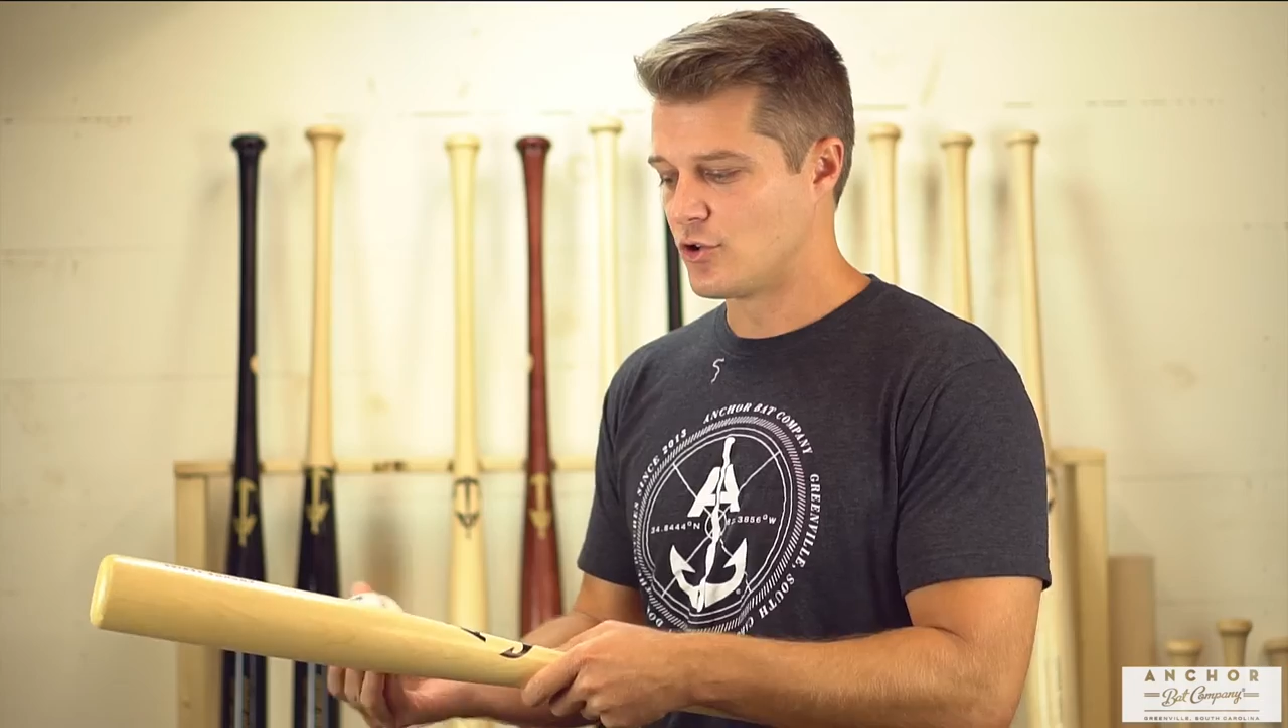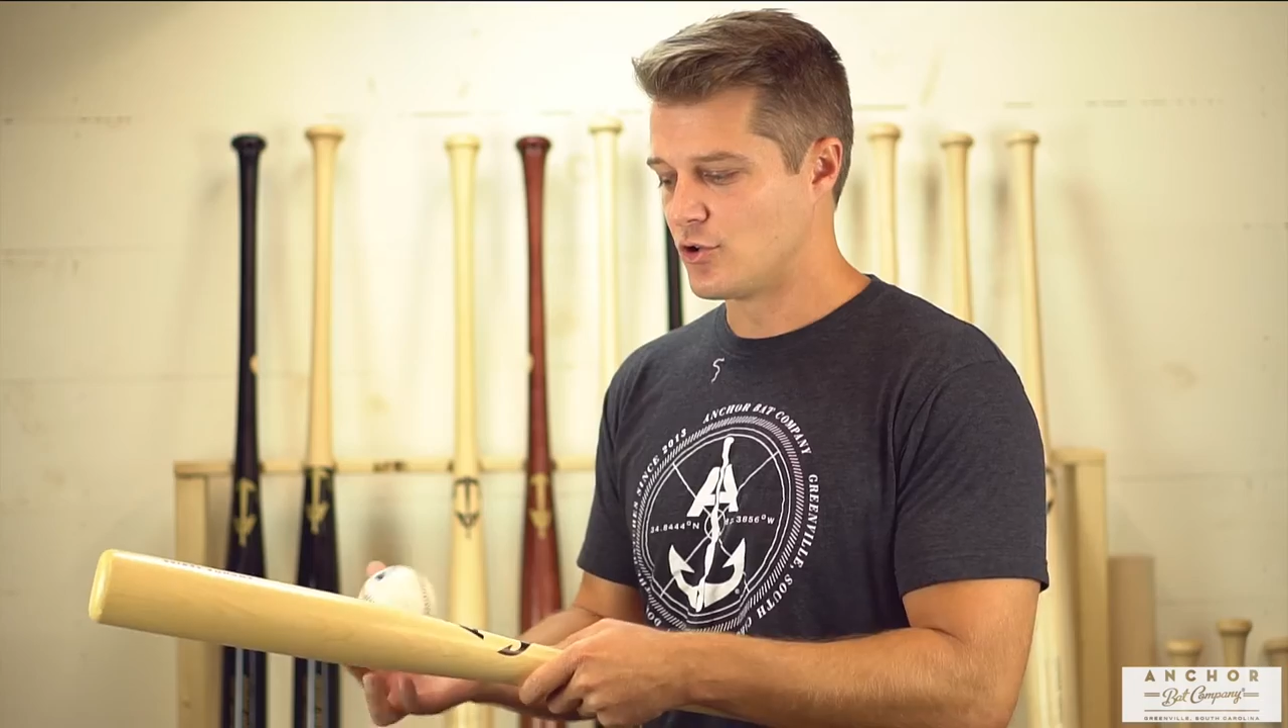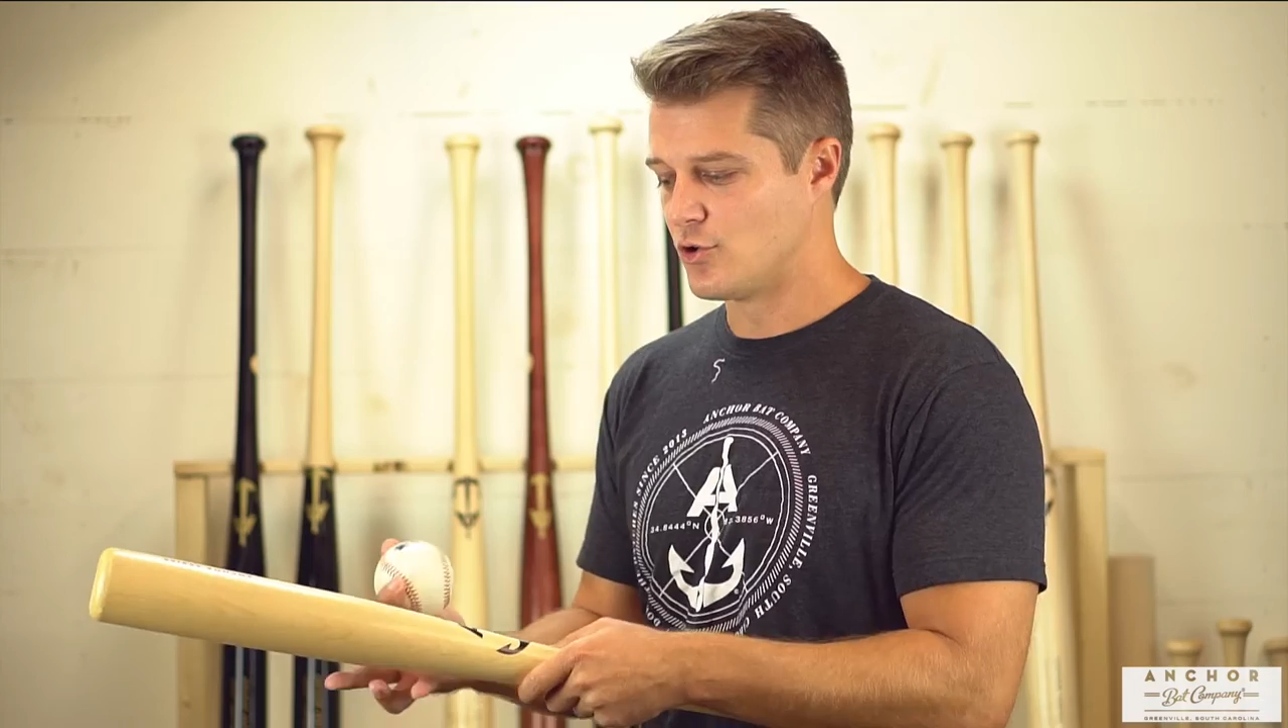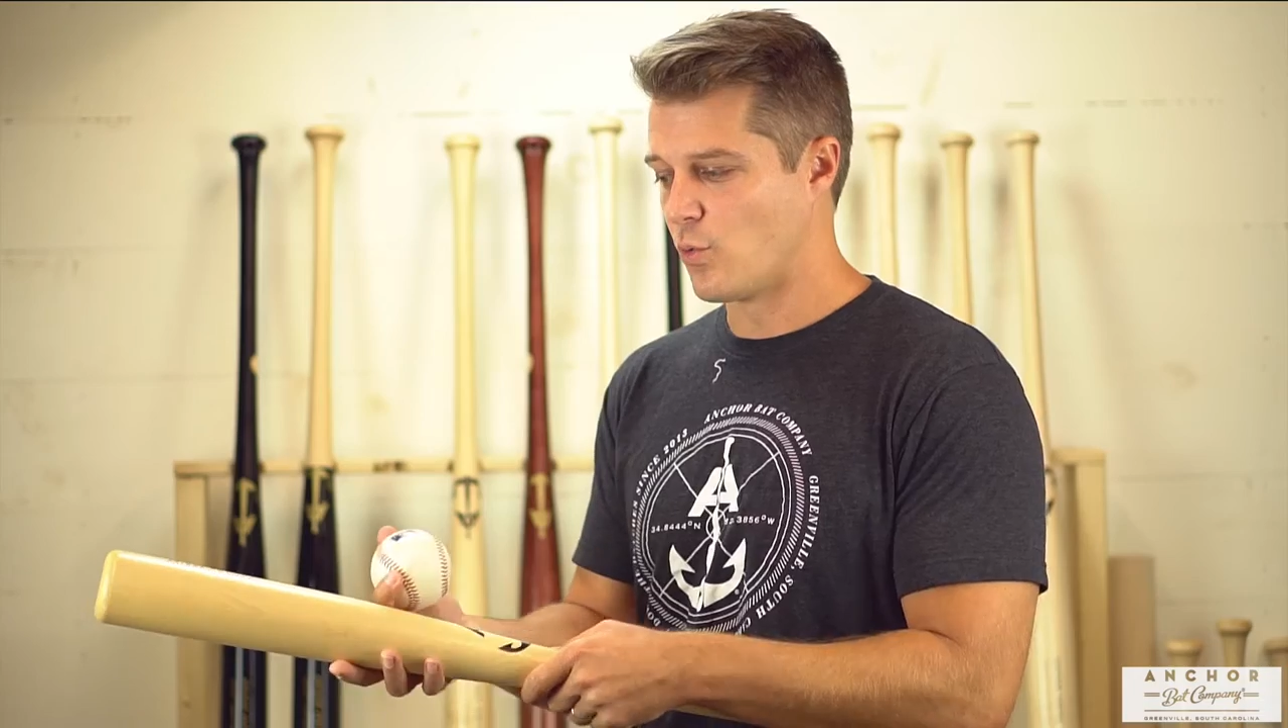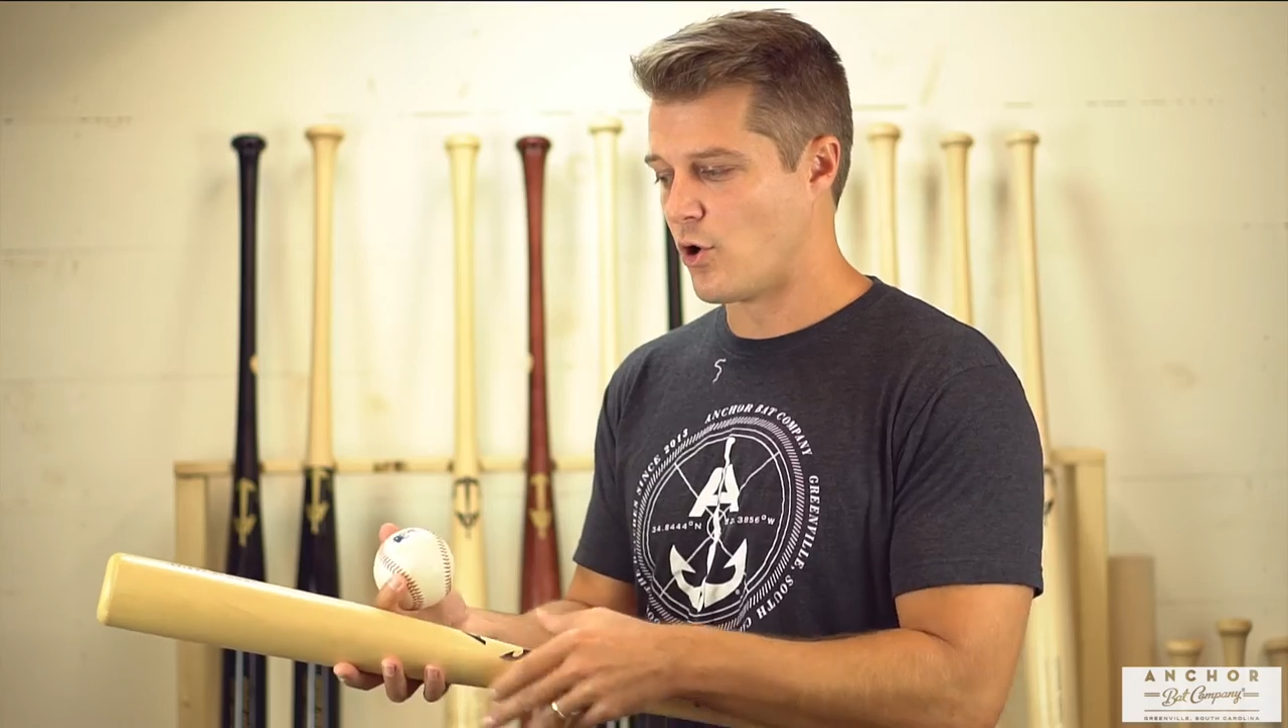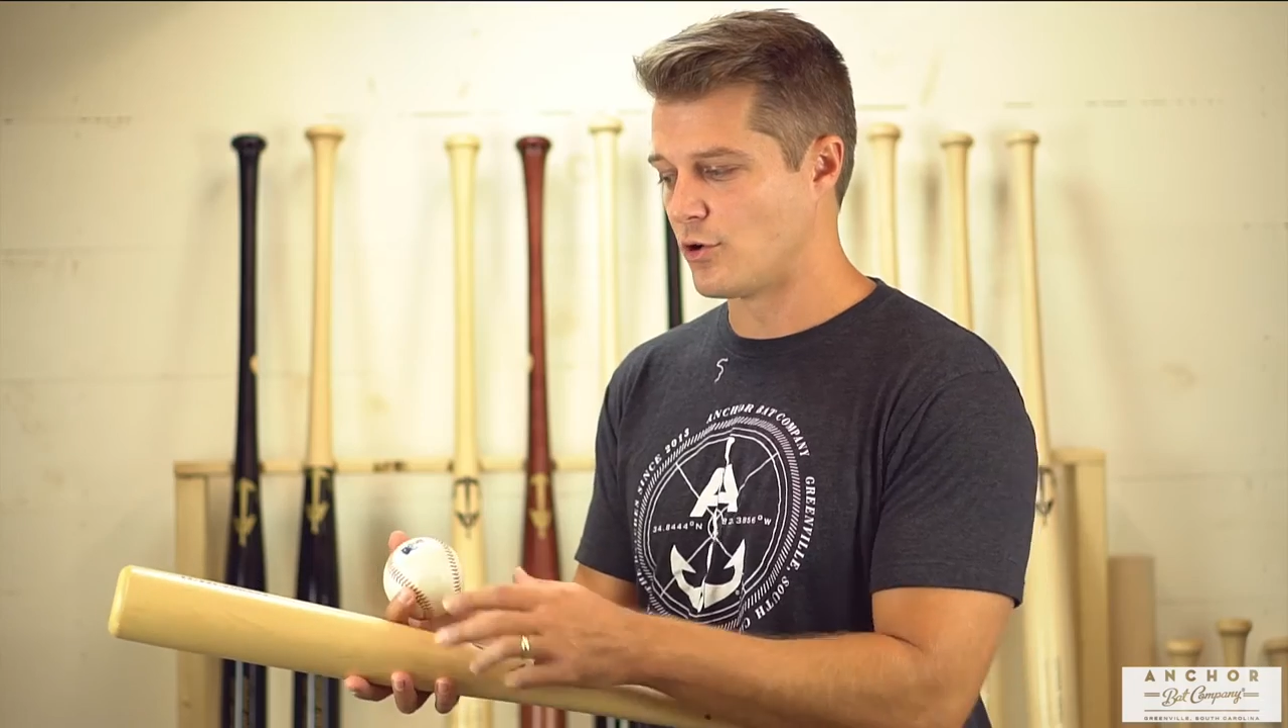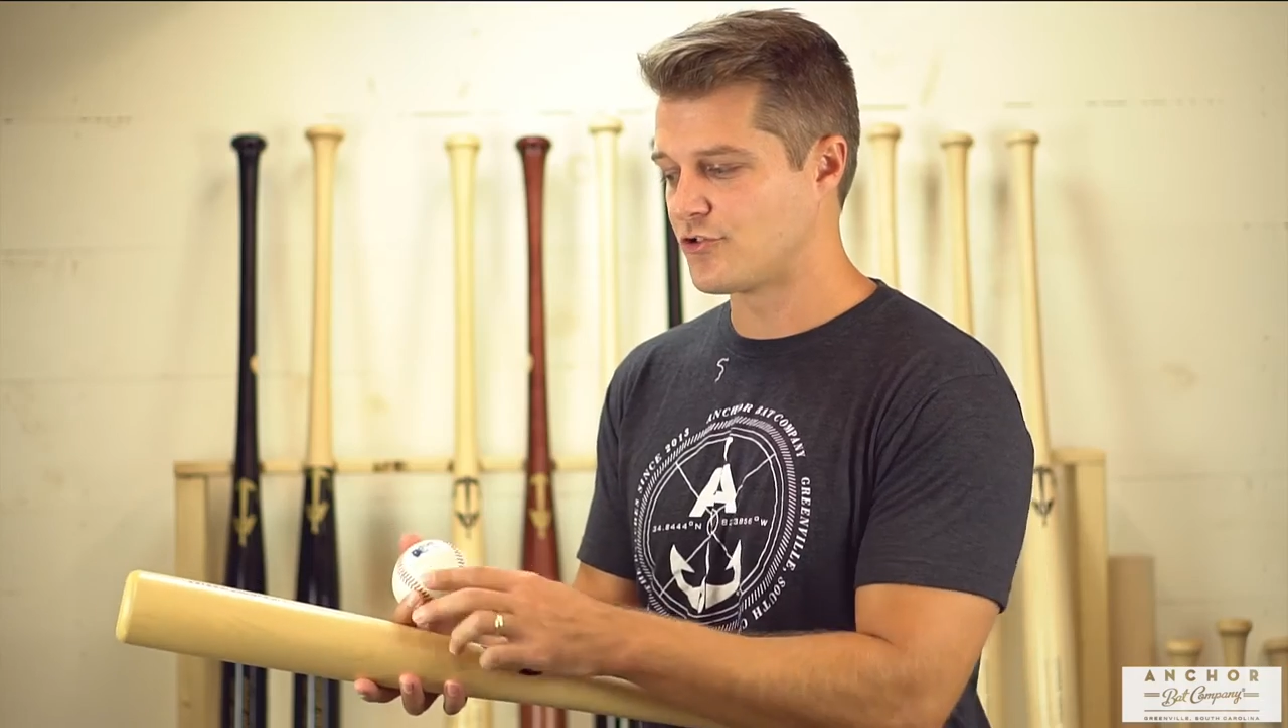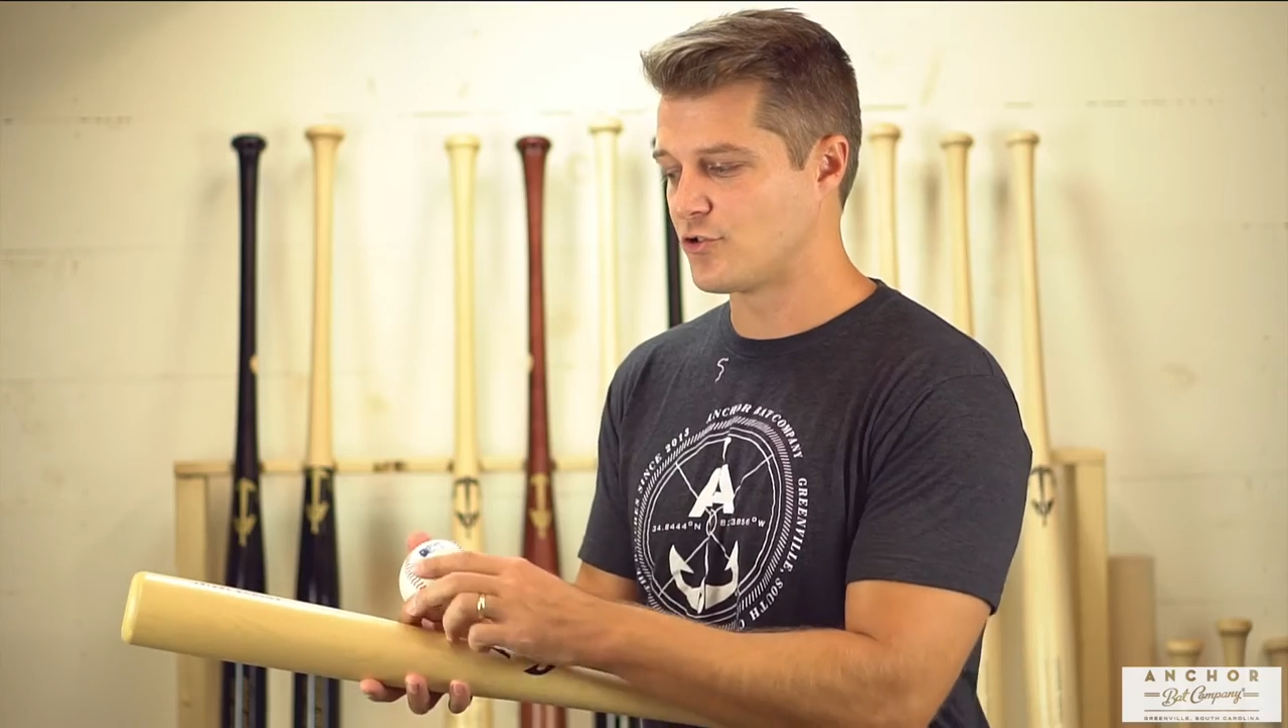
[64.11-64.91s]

You want